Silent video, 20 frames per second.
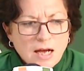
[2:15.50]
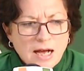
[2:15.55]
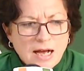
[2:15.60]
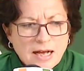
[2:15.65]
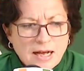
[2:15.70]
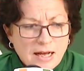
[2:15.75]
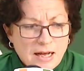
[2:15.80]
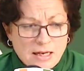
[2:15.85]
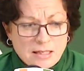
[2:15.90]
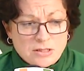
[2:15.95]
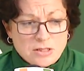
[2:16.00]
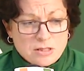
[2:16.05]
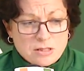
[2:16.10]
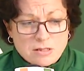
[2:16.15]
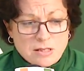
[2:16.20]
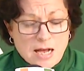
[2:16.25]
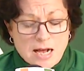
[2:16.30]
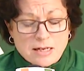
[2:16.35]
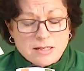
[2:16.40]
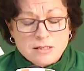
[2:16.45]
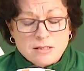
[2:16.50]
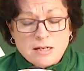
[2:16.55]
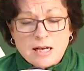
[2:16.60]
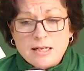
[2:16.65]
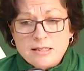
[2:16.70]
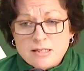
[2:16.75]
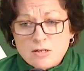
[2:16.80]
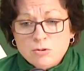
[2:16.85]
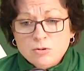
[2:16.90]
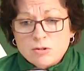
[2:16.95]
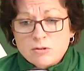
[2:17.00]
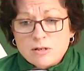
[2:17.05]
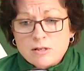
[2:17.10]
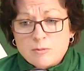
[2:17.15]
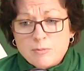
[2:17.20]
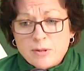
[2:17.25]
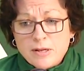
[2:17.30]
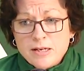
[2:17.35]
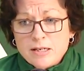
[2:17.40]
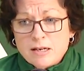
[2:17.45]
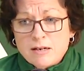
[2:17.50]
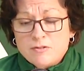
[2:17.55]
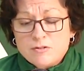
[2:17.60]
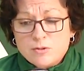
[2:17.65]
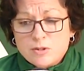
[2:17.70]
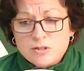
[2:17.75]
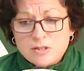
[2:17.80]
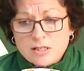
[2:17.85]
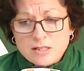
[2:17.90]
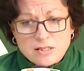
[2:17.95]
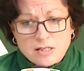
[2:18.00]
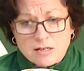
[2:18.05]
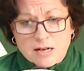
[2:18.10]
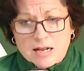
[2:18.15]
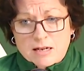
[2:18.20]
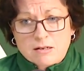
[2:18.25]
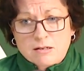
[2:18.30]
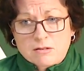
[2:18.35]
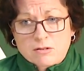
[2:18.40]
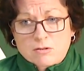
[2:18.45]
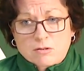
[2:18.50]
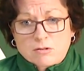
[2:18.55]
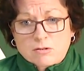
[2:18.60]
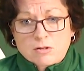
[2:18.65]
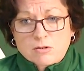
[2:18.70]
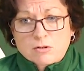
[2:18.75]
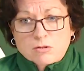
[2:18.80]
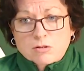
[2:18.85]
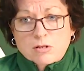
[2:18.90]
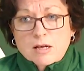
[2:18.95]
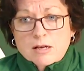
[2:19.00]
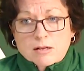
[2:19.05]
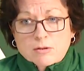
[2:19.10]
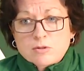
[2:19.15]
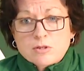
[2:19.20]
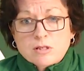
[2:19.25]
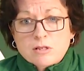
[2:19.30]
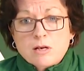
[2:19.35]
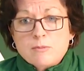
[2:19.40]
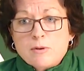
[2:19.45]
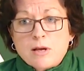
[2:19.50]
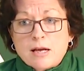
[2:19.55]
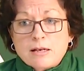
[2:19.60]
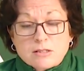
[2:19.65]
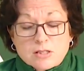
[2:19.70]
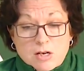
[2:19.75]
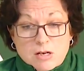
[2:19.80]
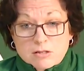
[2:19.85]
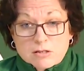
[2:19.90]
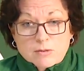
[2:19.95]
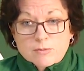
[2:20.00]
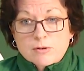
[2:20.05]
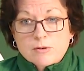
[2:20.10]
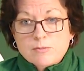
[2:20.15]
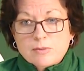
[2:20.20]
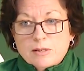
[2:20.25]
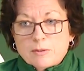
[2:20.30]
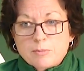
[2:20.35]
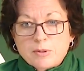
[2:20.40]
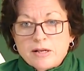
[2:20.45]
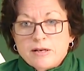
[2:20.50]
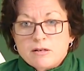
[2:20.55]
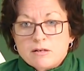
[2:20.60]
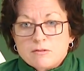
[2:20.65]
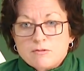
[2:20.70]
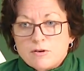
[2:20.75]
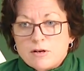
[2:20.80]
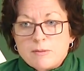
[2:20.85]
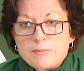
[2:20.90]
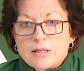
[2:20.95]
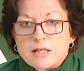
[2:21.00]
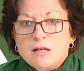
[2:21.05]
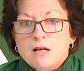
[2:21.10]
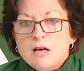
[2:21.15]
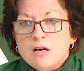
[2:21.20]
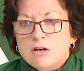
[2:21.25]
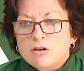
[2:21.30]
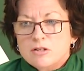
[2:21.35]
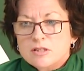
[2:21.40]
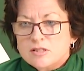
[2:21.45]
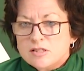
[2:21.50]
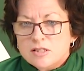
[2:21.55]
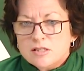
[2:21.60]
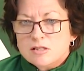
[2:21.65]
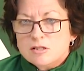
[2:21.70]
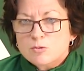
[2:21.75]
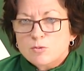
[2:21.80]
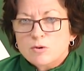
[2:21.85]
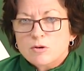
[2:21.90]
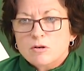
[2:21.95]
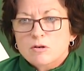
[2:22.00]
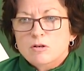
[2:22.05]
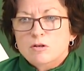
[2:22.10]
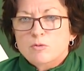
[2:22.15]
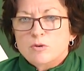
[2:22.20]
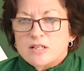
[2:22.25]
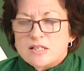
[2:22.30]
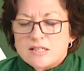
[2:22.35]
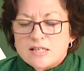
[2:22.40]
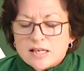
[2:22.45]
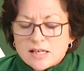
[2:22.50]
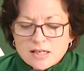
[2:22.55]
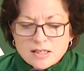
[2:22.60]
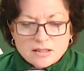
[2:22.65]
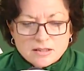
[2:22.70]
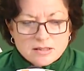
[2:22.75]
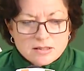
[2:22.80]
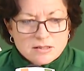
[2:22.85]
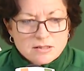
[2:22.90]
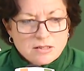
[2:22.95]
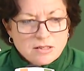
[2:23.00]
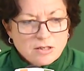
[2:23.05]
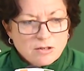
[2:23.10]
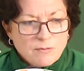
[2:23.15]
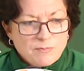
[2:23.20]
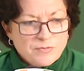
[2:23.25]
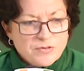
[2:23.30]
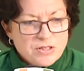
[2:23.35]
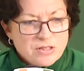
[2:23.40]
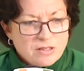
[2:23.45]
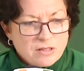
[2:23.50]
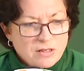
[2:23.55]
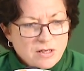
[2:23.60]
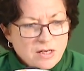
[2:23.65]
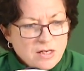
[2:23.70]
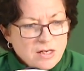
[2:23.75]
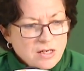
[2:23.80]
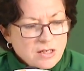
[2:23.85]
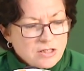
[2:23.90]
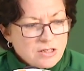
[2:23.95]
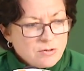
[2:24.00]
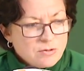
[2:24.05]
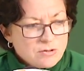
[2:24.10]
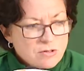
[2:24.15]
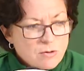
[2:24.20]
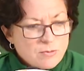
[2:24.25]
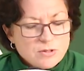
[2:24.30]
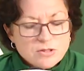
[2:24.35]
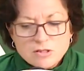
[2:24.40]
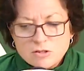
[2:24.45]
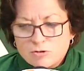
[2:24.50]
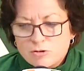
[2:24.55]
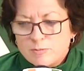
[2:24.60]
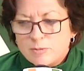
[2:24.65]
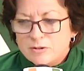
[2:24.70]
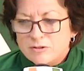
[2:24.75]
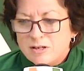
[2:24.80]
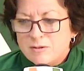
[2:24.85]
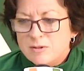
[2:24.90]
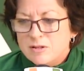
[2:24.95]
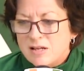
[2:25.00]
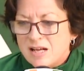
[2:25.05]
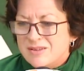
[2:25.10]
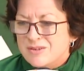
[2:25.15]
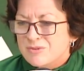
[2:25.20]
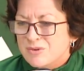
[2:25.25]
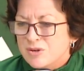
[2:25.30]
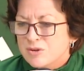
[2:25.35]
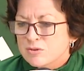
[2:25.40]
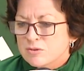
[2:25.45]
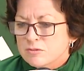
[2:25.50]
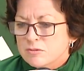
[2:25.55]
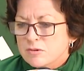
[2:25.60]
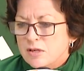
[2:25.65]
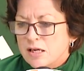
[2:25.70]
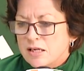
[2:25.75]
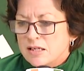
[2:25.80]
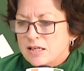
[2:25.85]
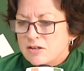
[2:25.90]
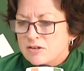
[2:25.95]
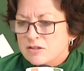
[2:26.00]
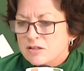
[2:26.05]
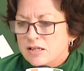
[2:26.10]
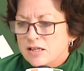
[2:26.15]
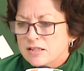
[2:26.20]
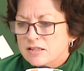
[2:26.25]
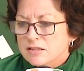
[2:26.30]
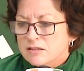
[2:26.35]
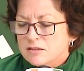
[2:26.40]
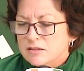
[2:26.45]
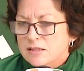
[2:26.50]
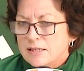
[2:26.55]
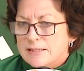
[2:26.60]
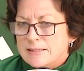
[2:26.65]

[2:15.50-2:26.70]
I told her on the plane afterwards, I said that that was I saw a WNBA player in front. I mean, her assists were ridiculous. You know, she was almost a triple double on the road at Carolina,